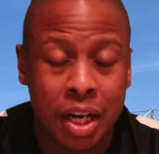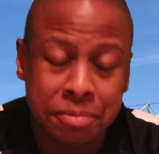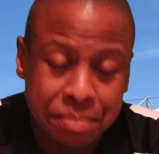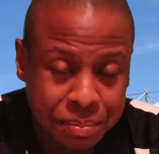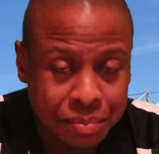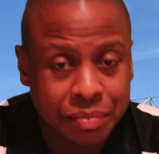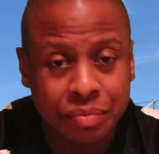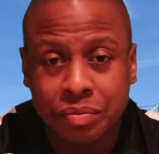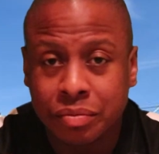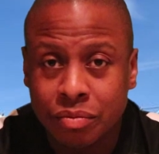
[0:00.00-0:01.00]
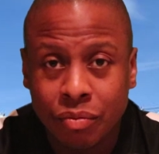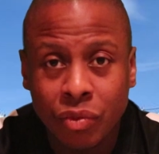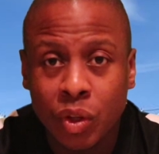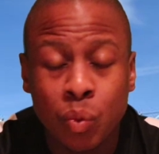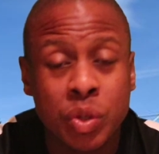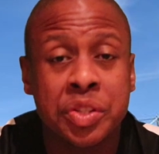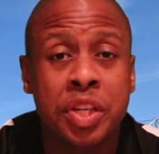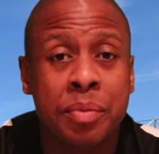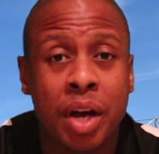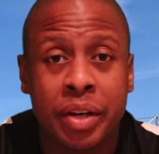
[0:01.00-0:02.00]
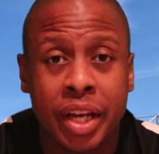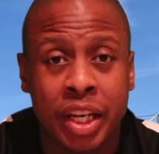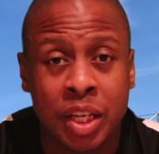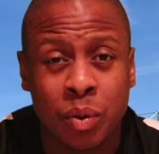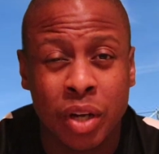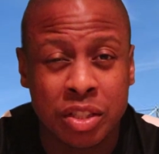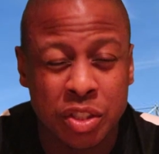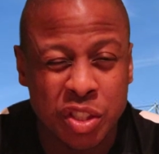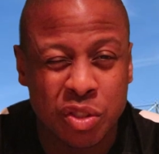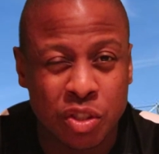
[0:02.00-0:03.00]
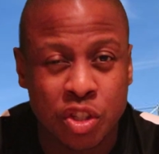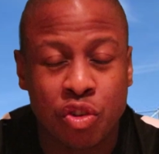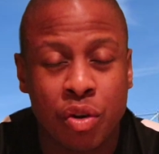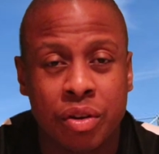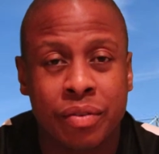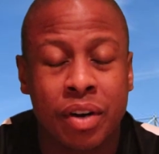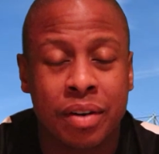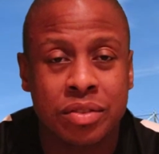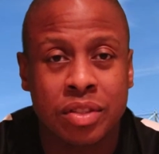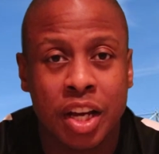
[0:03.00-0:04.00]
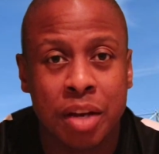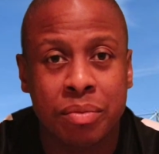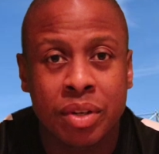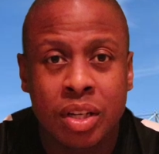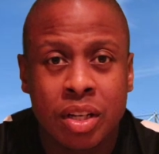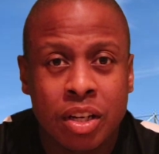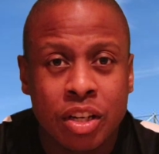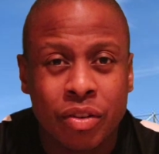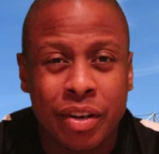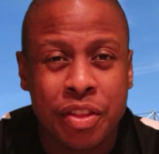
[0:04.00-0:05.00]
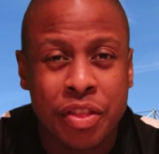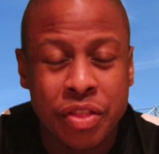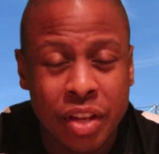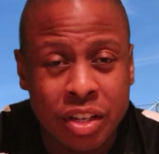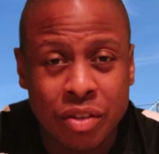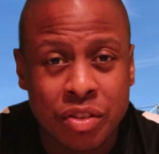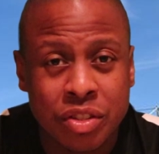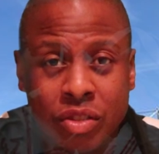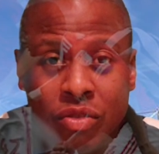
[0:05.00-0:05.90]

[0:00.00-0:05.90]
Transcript: up. We somehow get an equaliser just on the stroke of half time. Great thunderous